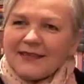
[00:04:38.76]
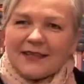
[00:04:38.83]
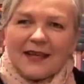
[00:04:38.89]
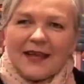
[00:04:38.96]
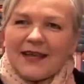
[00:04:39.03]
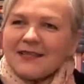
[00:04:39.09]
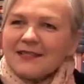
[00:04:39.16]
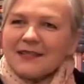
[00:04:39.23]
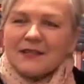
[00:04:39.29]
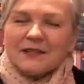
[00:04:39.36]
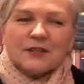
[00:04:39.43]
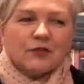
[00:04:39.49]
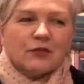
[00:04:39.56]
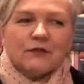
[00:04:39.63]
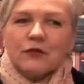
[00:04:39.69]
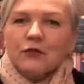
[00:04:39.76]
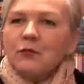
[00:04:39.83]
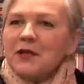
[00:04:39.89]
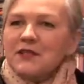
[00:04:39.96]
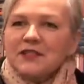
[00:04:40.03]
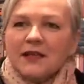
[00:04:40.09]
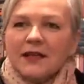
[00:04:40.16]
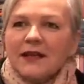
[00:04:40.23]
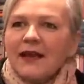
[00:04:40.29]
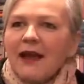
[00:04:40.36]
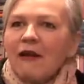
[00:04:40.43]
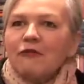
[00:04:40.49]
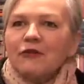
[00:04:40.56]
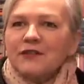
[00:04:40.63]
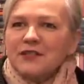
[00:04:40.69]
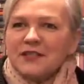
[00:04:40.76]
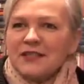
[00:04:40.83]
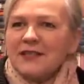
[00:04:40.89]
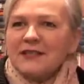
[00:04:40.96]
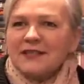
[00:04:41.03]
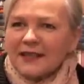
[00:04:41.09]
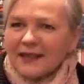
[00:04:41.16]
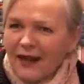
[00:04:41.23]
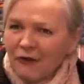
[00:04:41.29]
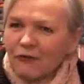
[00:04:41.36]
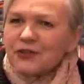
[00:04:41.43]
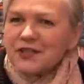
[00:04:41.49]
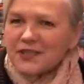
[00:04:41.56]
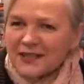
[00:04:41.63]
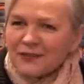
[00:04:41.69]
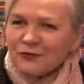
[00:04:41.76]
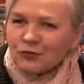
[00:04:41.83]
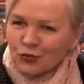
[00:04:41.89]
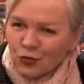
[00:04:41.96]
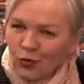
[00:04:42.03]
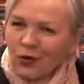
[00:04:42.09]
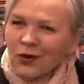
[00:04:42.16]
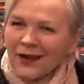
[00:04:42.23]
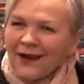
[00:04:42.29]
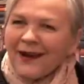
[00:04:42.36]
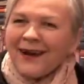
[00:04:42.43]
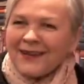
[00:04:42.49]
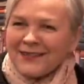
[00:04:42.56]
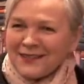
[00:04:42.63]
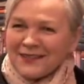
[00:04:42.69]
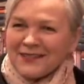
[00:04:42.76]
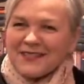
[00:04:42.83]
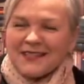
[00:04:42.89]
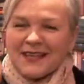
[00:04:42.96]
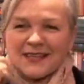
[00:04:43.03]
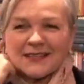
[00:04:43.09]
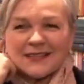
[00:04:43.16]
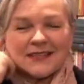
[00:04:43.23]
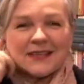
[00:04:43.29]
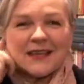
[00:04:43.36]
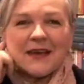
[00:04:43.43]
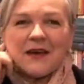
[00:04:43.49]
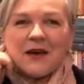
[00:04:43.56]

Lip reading: has sort of almost it's a guaranteed draw card in a sense.